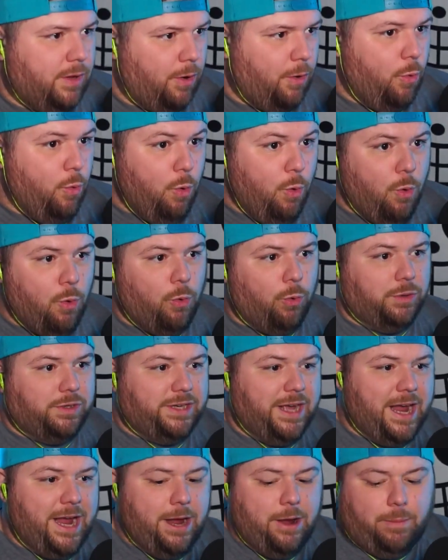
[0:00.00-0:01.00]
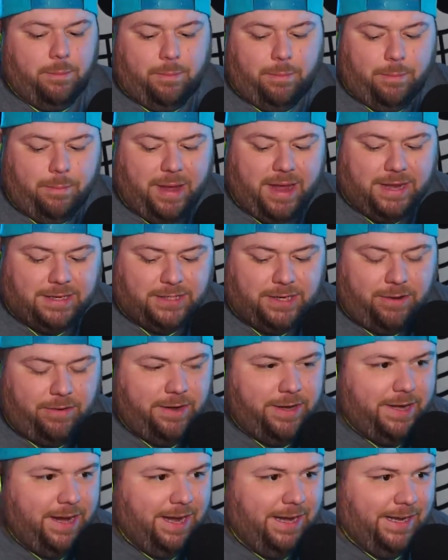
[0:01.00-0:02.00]
Oh, damn. Man's
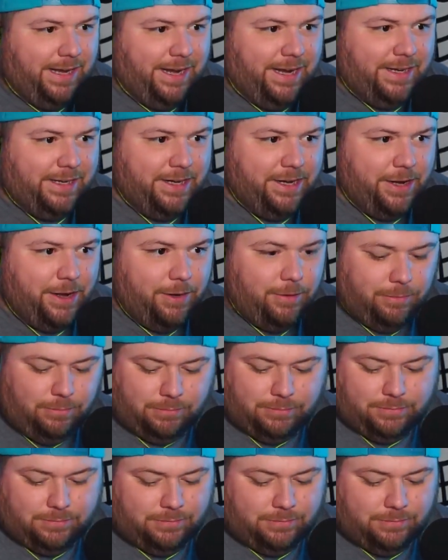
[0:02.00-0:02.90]
already got, like, you know,